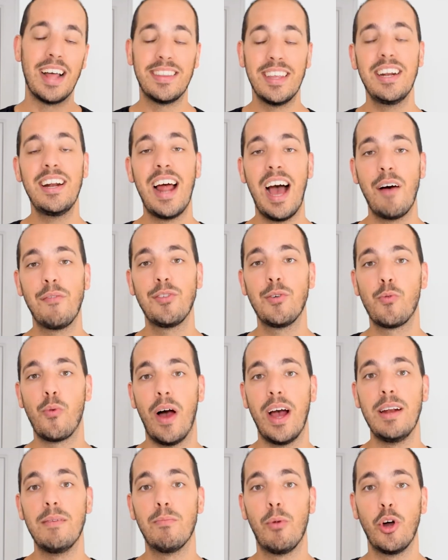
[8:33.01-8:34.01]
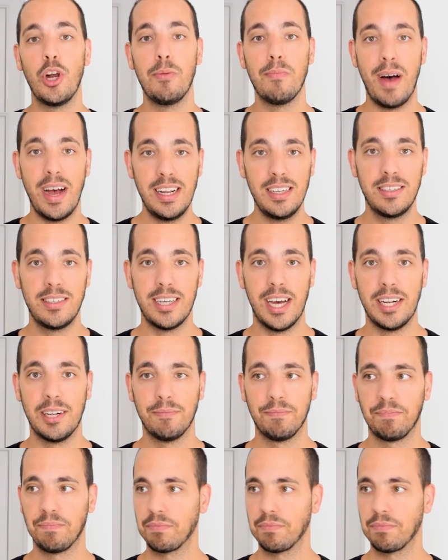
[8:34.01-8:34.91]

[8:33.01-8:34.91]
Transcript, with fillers: I didn't have the right money mindset.